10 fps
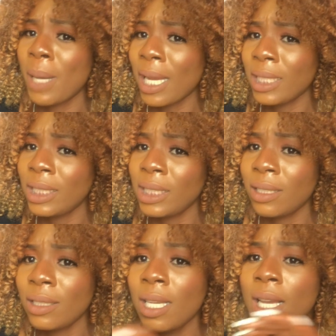back
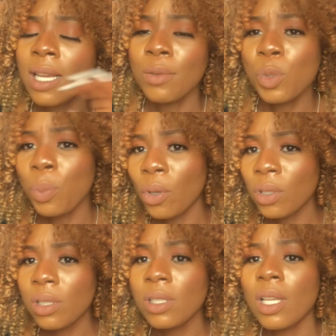knee
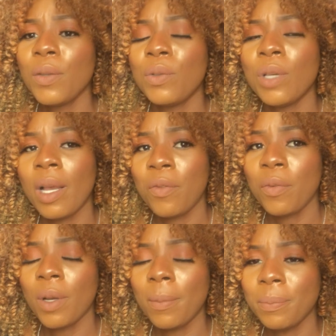spots, you have
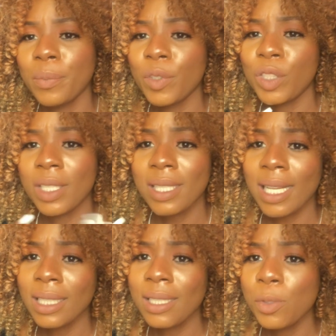chest
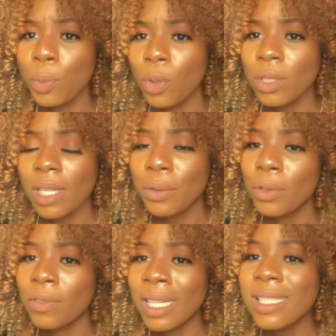acne spots and all
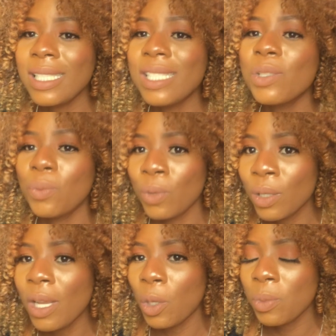of that, it
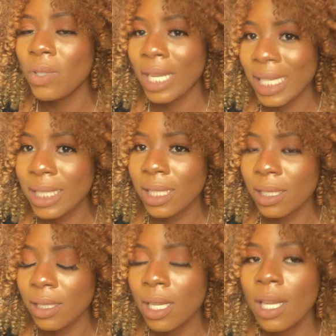will help to
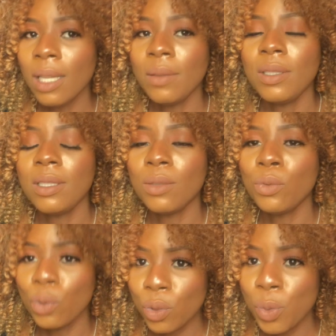lighten
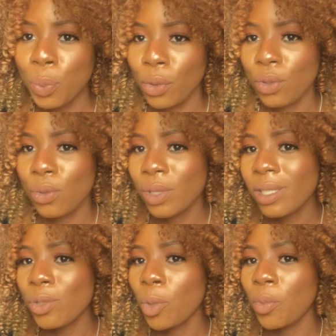those spots. So this
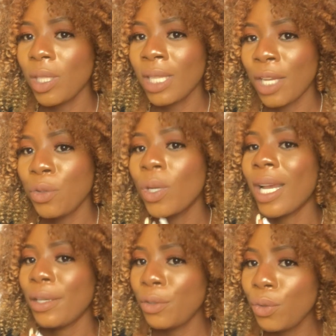is something that you
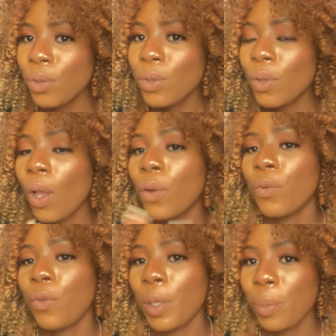can use
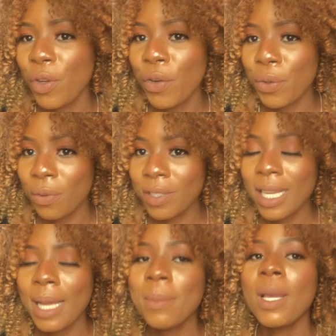for a period of
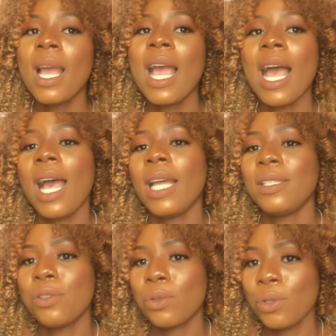time and
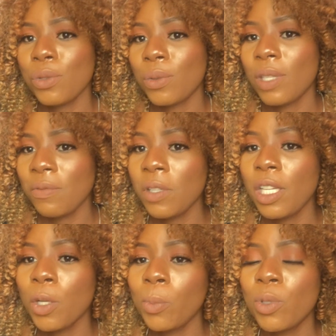it's going to definitely
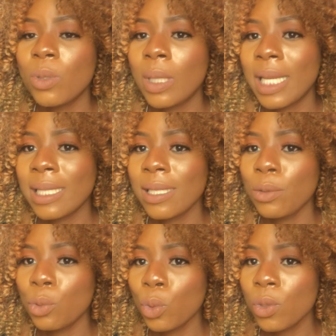help you to
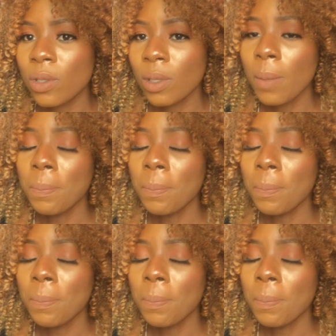lighten those